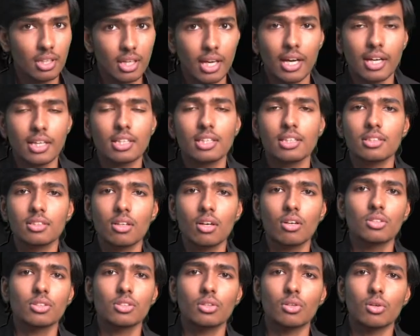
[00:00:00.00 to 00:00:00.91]
yeah, he's
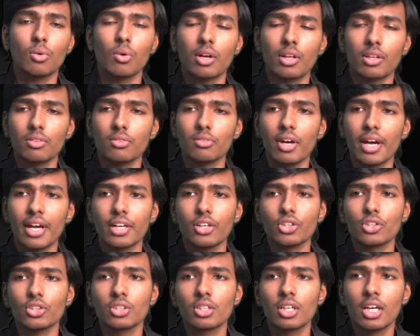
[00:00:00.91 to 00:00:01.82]
also one of the
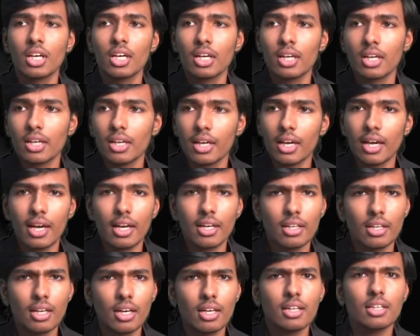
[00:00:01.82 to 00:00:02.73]
writers. And
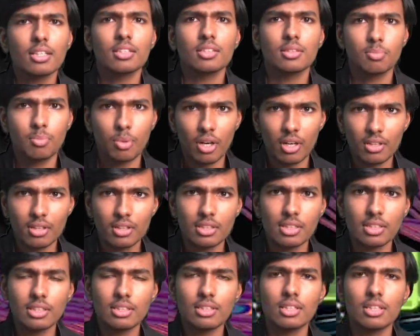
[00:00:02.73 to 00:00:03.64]
it's part of
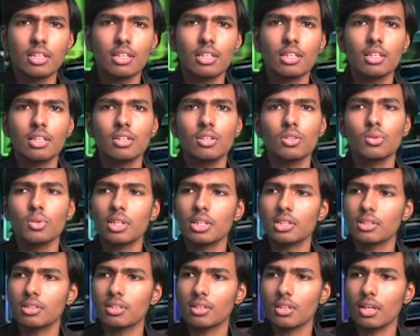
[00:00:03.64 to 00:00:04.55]
the DCEU.
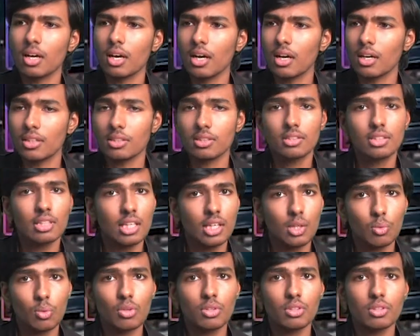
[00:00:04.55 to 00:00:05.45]
It's a
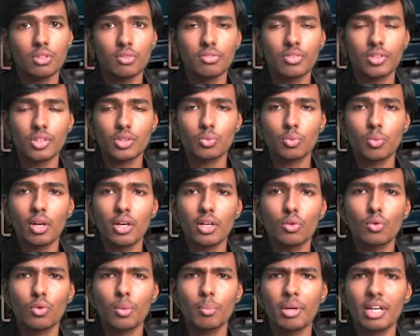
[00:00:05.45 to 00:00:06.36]
sequel to the first Wonder
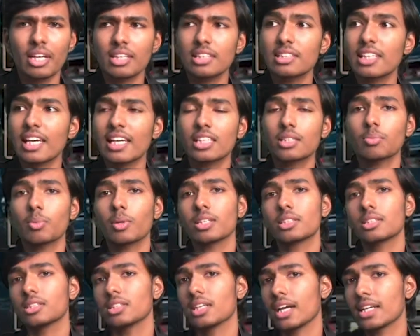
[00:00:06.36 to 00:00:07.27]
Woman, and it takes place
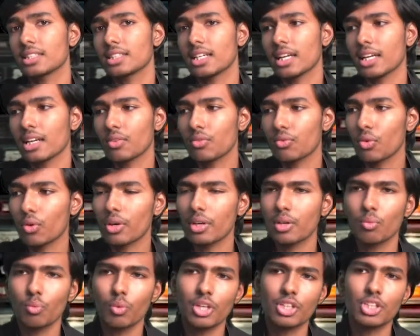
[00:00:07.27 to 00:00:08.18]
in 1984,
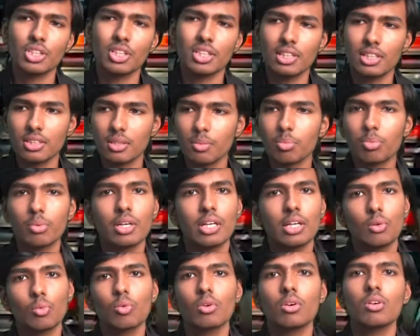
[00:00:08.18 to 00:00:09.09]
in which it is a
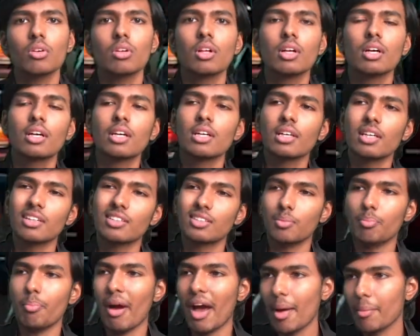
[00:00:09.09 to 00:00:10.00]
prequel to
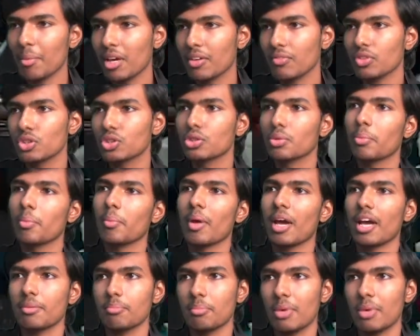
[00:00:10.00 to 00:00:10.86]
Batman v Superman,